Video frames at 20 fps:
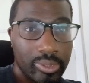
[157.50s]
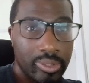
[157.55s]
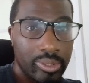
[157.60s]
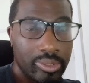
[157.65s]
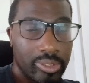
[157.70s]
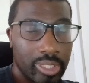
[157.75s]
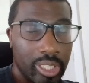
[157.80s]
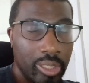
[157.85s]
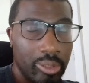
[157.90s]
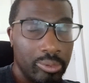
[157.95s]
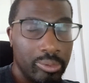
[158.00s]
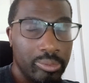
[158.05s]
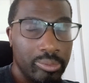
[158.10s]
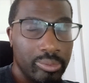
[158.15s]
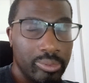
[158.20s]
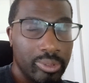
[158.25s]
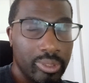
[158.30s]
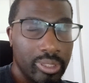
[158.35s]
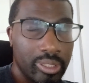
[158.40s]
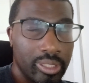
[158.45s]
So
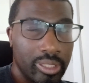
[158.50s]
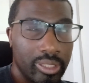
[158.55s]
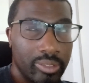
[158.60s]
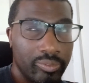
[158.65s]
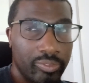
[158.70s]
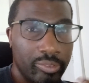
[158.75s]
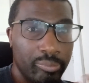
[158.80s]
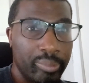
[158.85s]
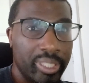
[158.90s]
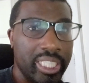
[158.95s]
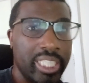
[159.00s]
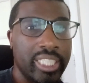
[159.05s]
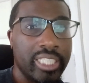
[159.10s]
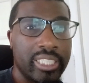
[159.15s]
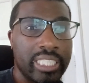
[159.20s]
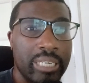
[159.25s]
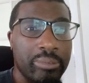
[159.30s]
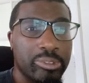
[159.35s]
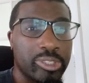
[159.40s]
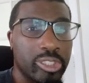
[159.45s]
for me,
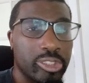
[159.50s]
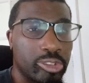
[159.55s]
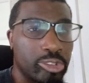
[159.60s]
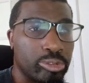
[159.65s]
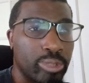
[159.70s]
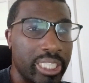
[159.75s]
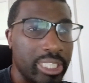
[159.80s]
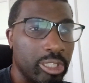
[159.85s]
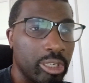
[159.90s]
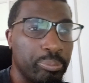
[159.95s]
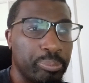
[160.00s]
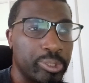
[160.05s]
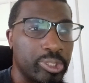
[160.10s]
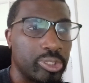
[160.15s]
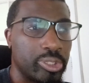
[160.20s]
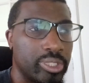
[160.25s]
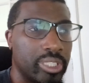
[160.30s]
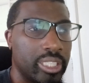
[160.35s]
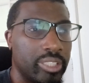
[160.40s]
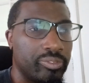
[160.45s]
that was a great
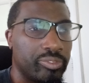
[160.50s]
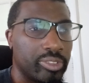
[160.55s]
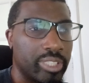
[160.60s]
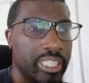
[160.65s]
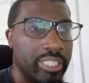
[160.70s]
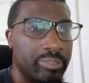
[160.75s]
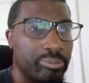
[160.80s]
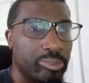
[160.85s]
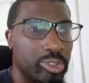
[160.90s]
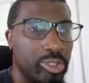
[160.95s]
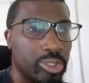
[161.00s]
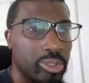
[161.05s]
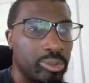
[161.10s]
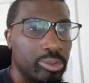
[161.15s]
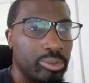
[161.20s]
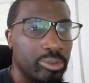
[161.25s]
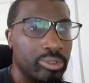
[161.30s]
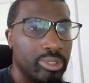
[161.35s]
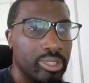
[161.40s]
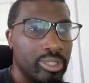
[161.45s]
opportunity for him
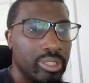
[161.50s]
to